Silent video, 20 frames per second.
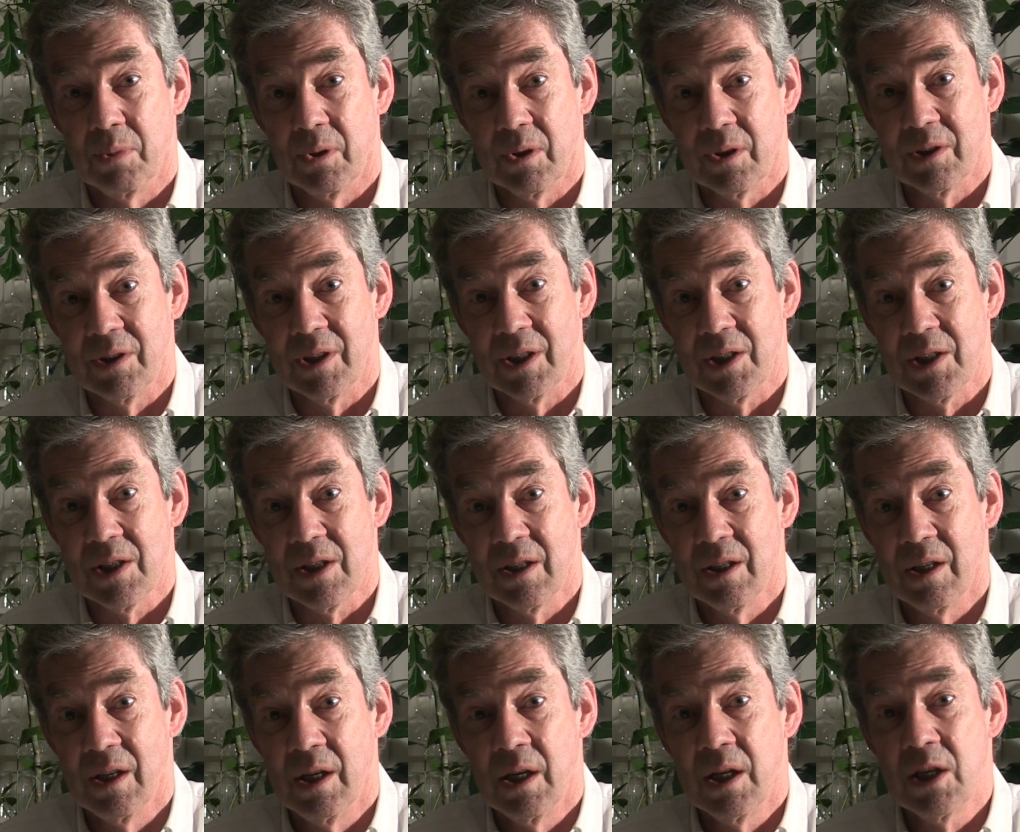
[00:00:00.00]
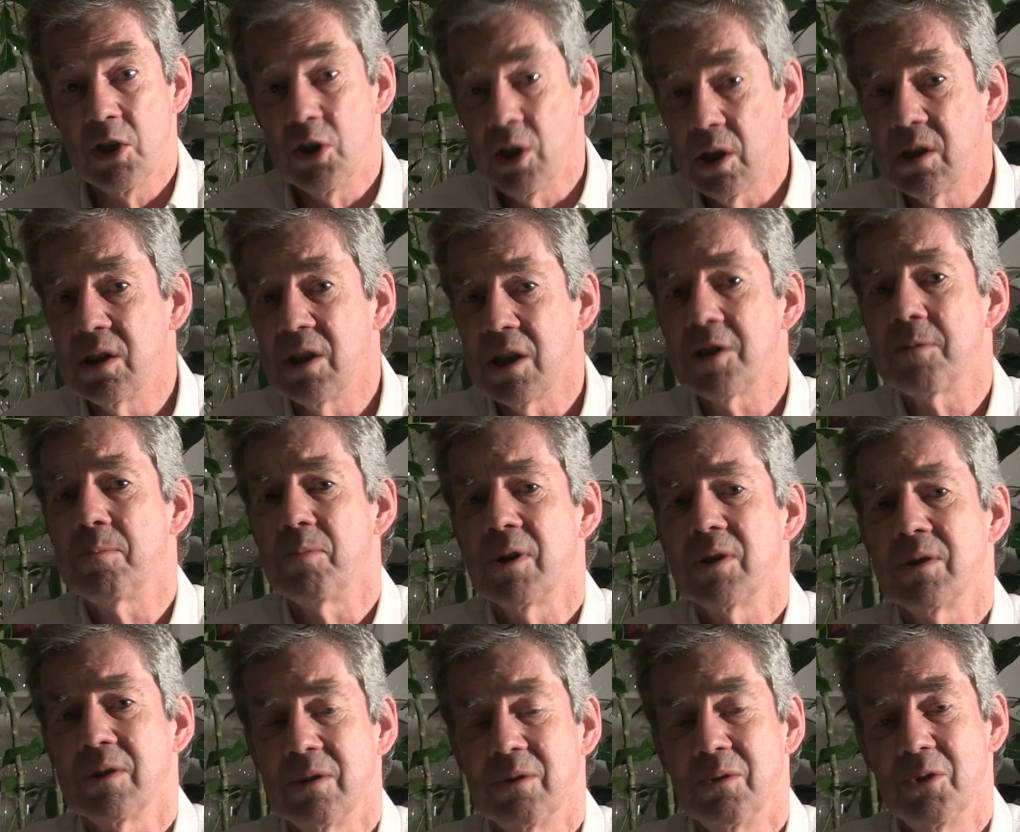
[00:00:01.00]
politics. It's not just
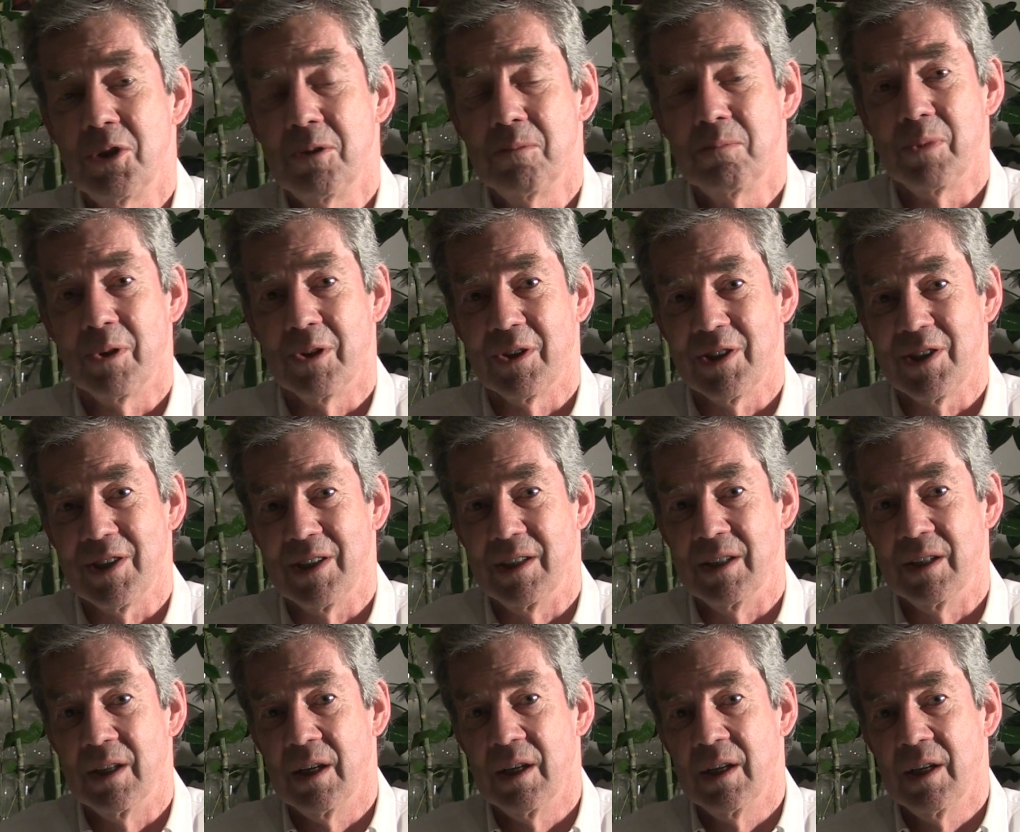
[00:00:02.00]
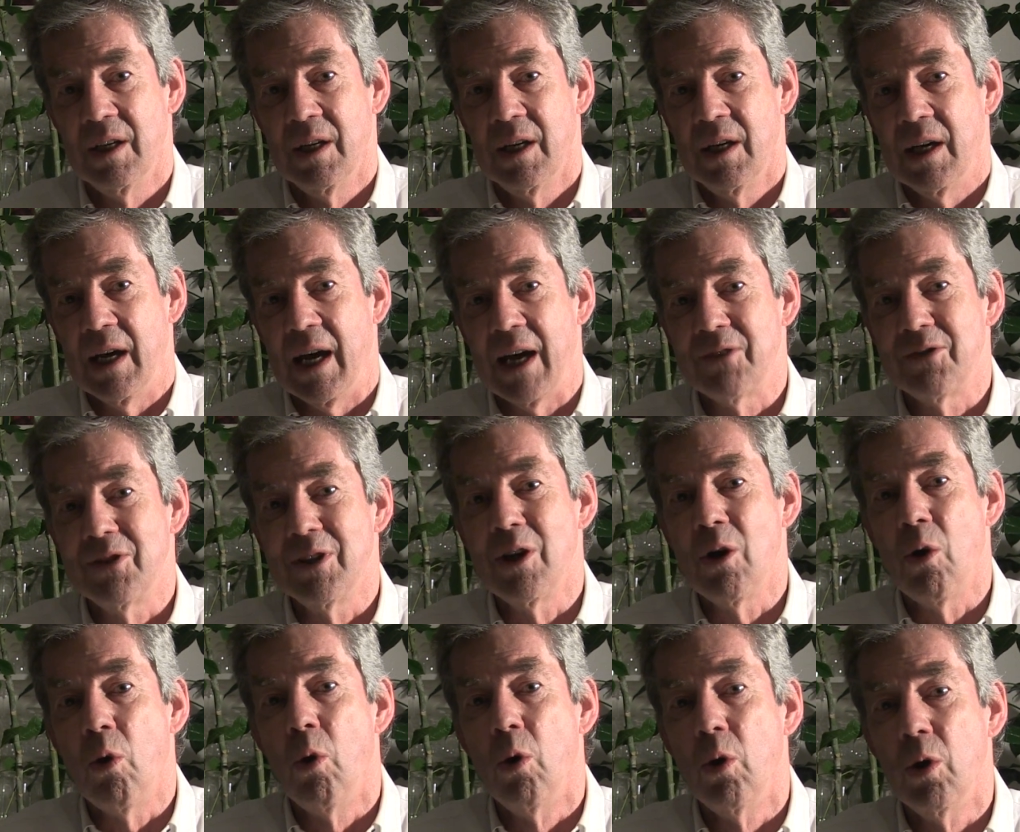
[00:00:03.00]
prostitution policy. Actually,
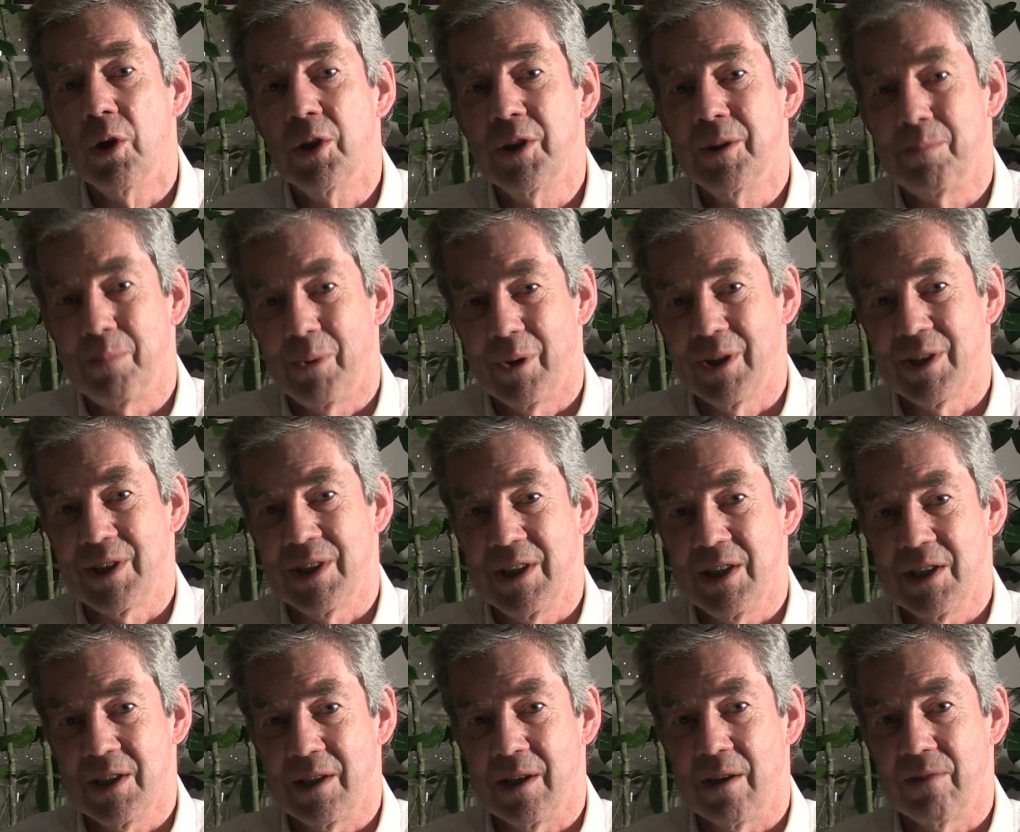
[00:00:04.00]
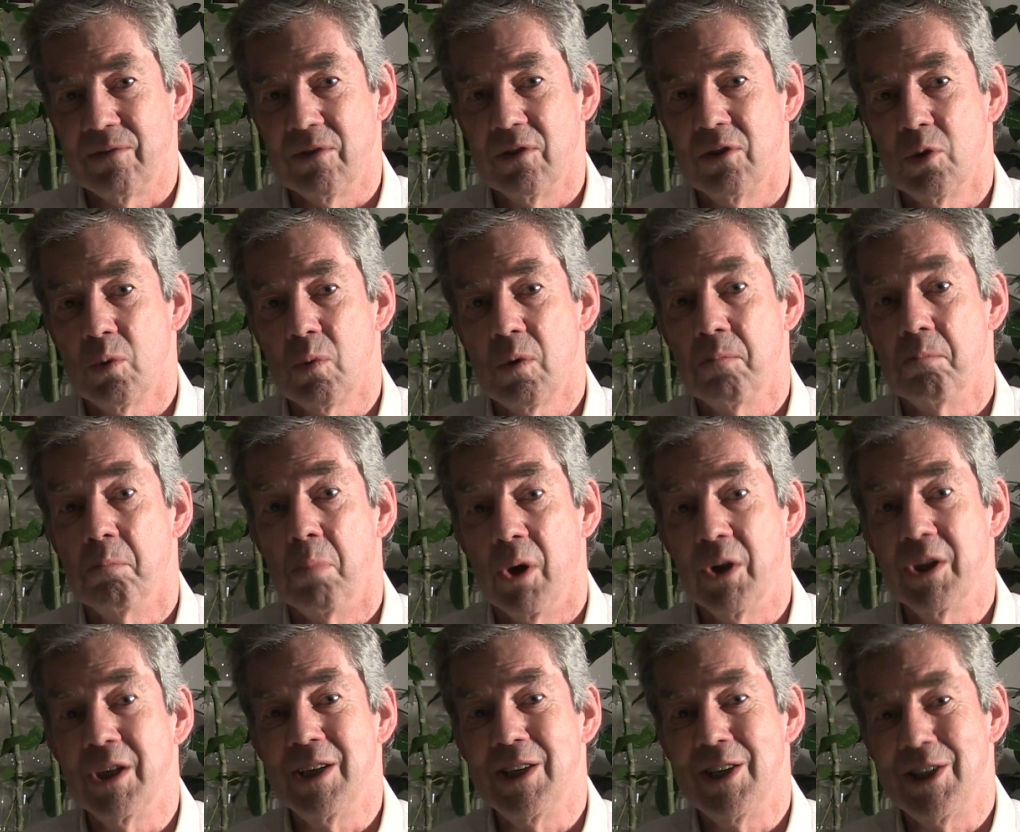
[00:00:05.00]
all the policies that have to do with
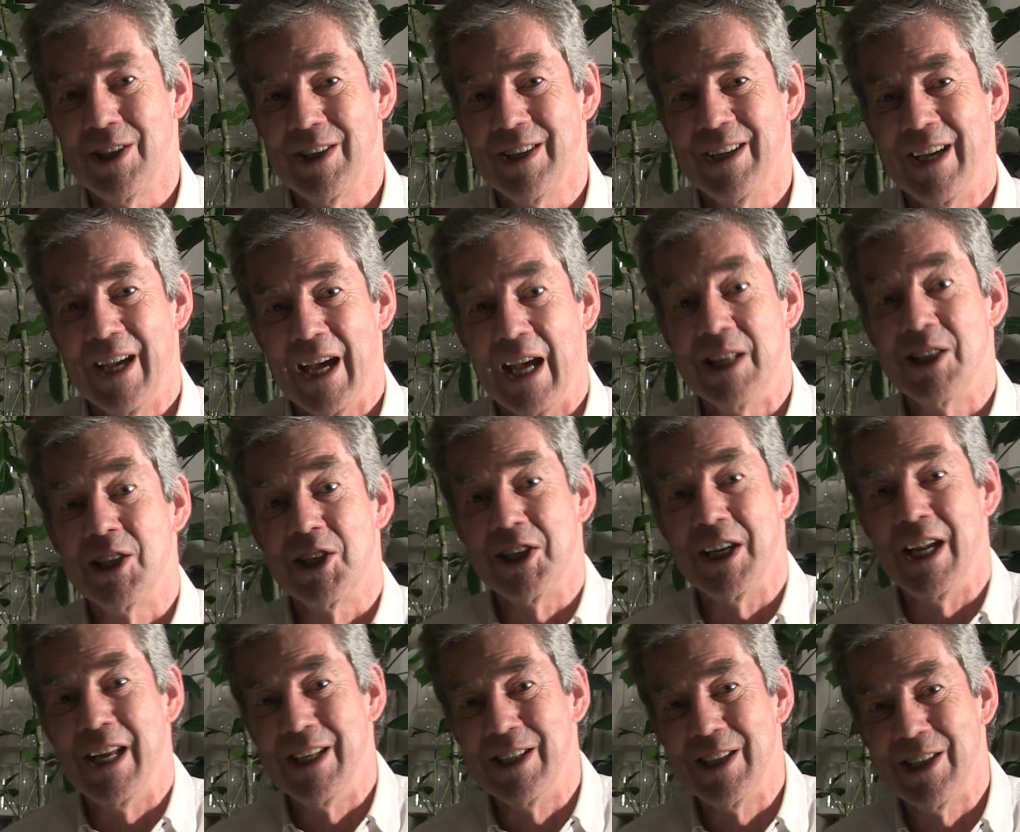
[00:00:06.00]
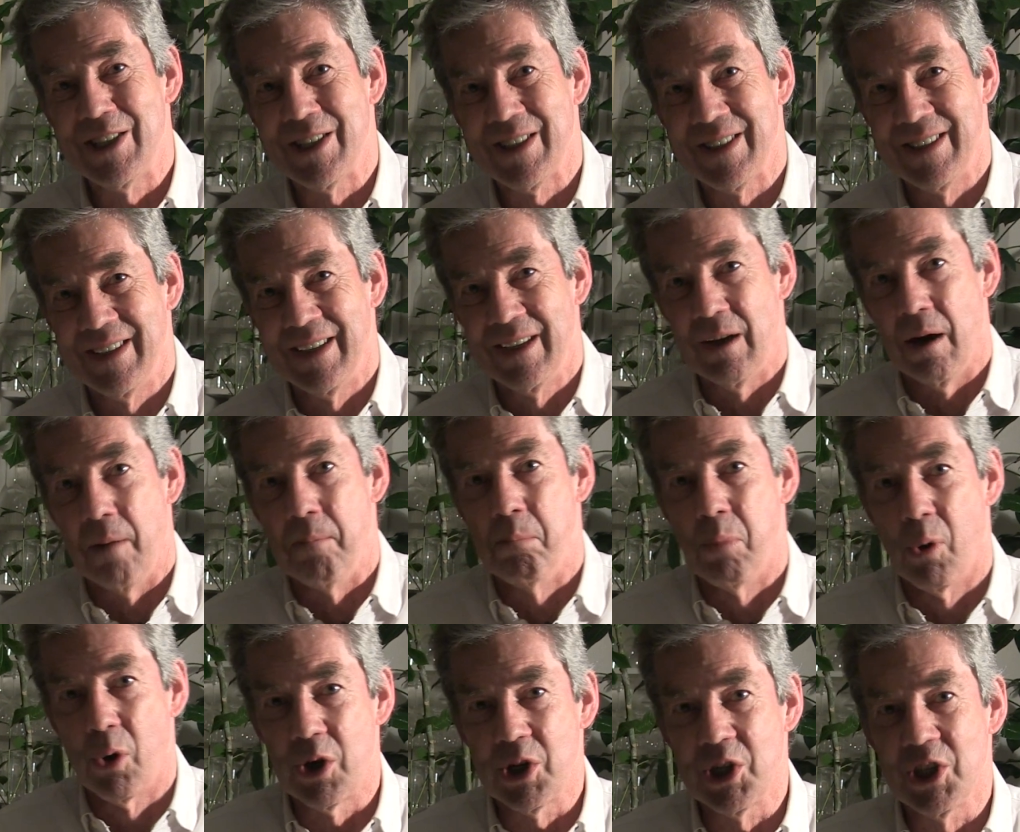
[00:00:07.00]
bodies and sins,
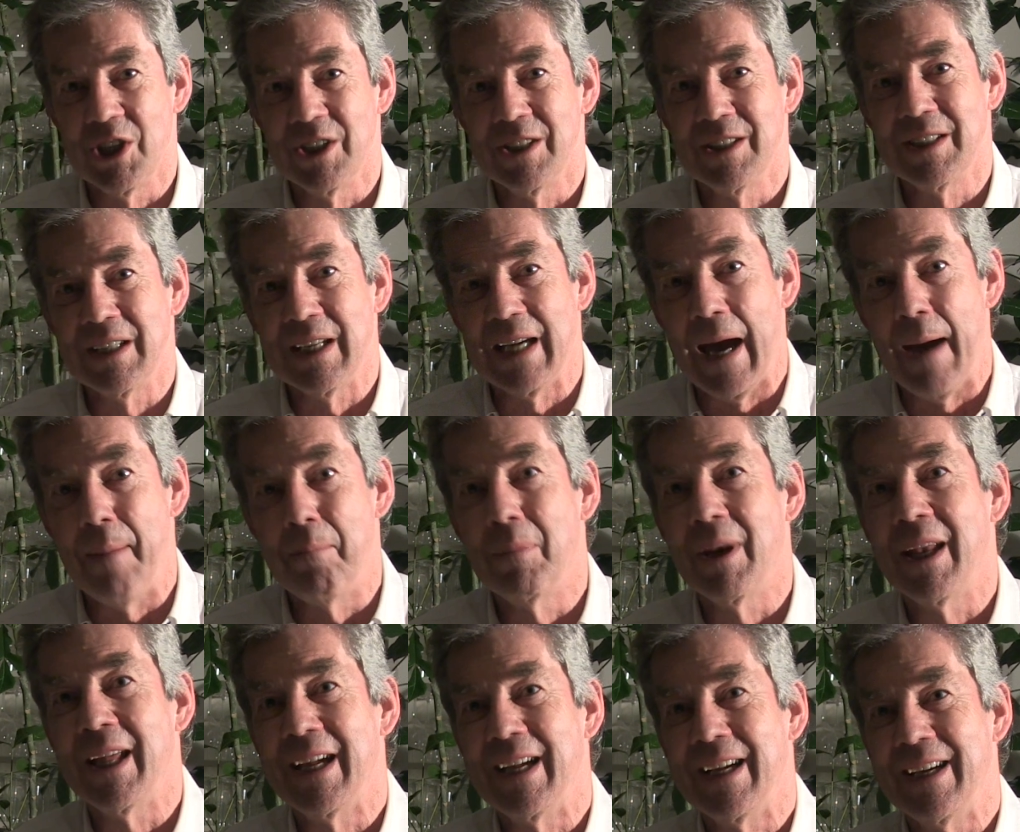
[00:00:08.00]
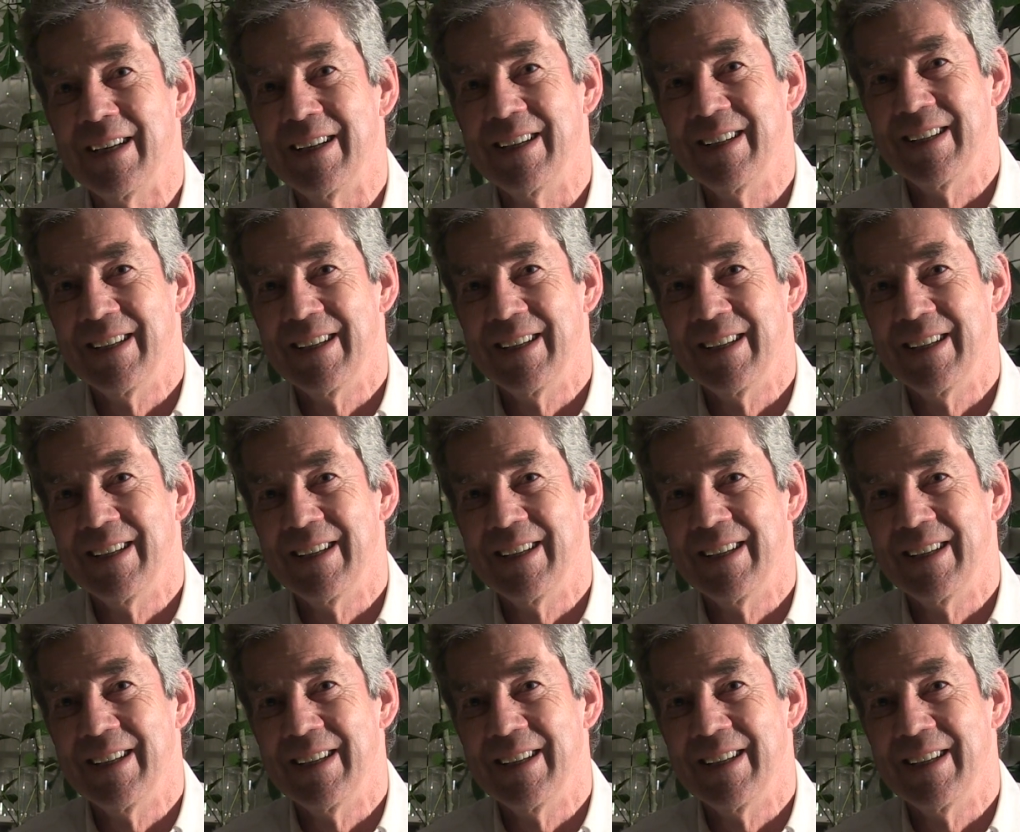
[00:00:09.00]
abortion, gambling,